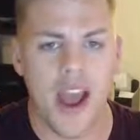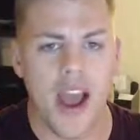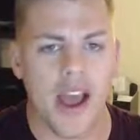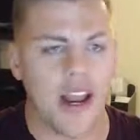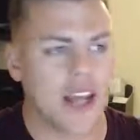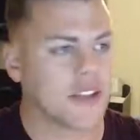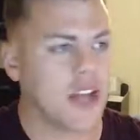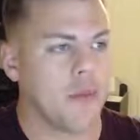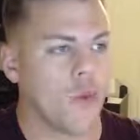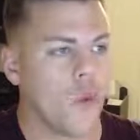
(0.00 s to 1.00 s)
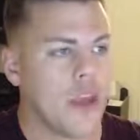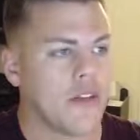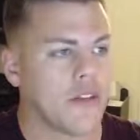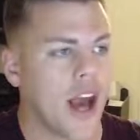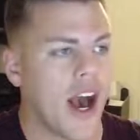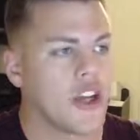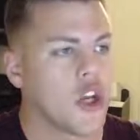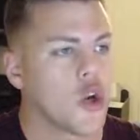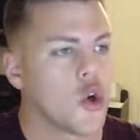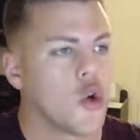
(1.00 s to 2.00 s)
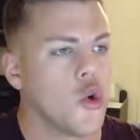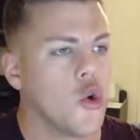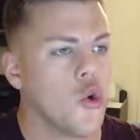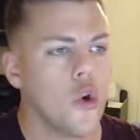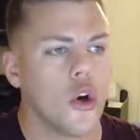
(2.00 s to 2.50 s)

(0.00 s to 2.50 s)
And next up, we've got Kunoros,